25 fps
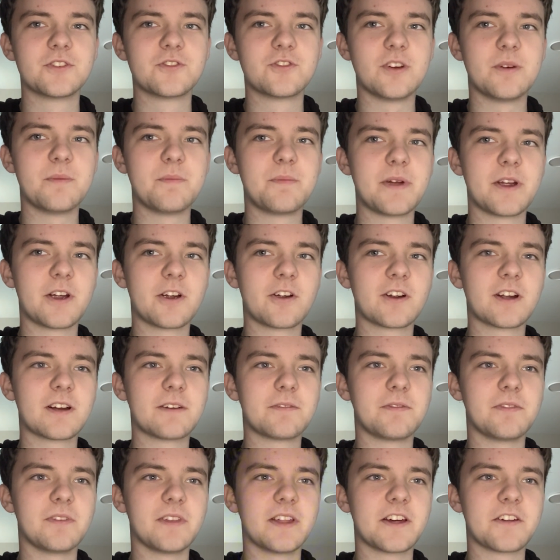Trim
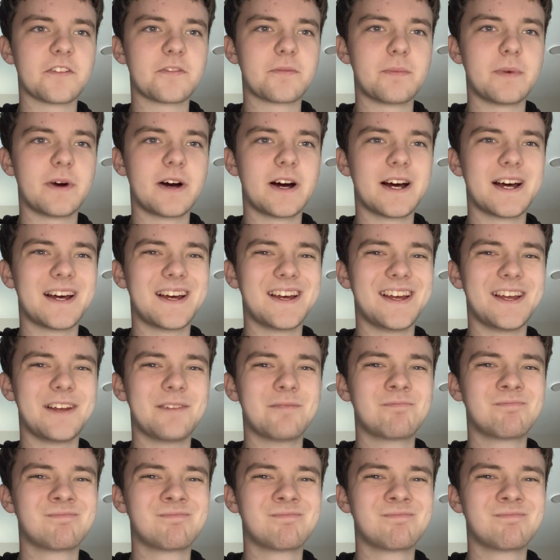paragraph length by